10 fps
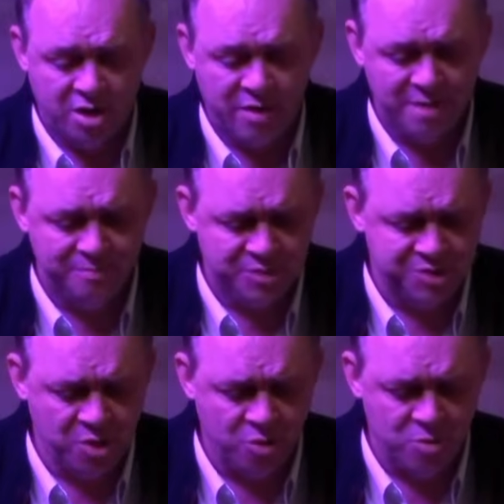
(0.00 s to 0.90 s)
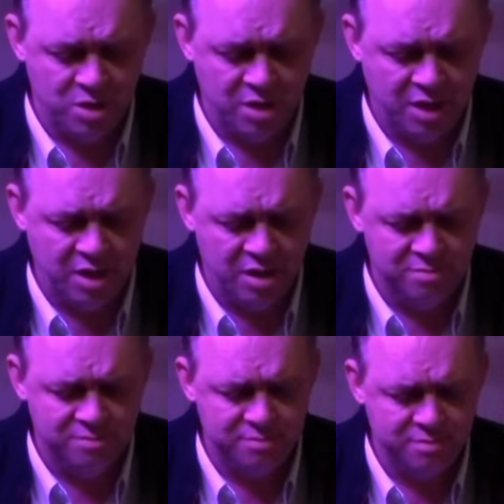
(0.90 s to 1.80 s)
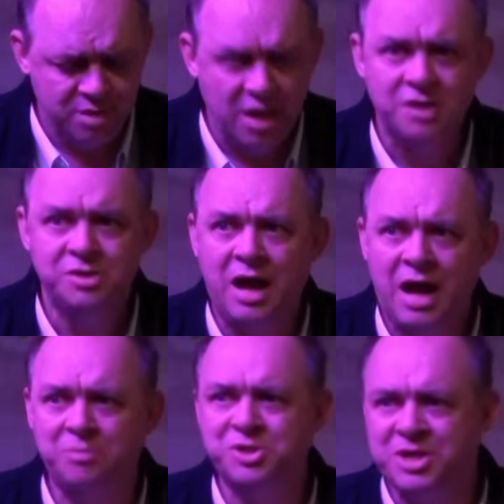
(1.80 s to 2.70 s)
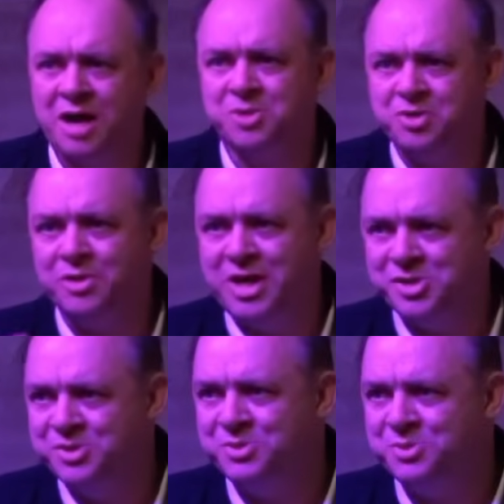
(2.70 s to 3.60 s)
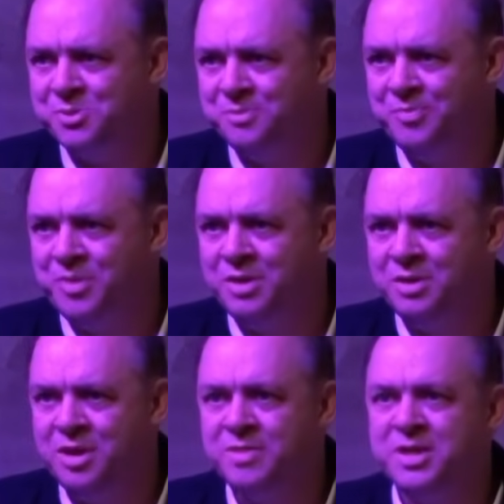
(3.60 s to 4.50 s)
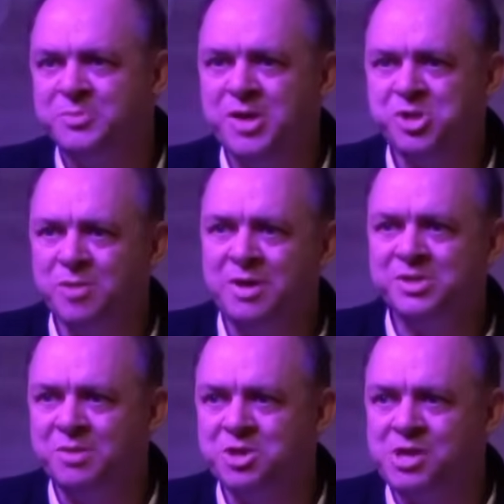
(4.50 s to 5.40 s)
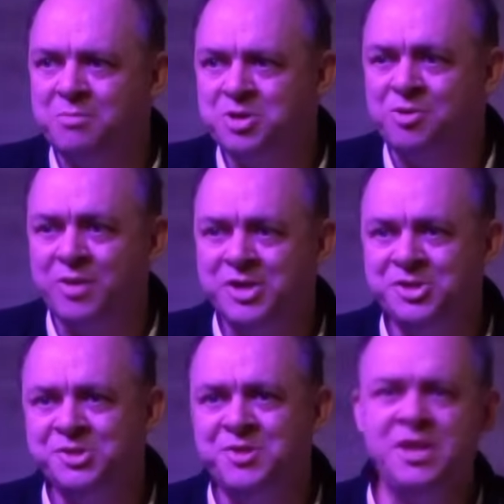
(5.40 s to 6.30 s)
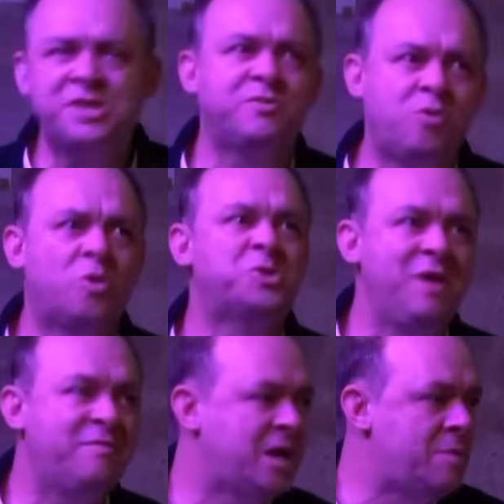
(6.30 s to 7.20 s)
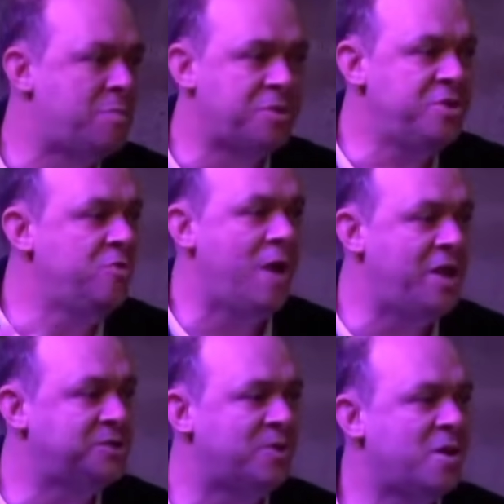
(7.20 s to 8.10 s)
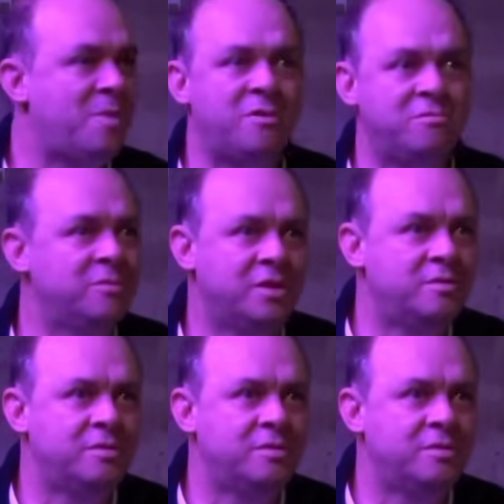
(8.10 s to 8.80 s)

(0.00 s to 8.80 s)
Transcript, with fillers: All right, so uh, object-object relations, nothing special about subject-object relations. And then yes, of course, we have to come up with a new way to talk about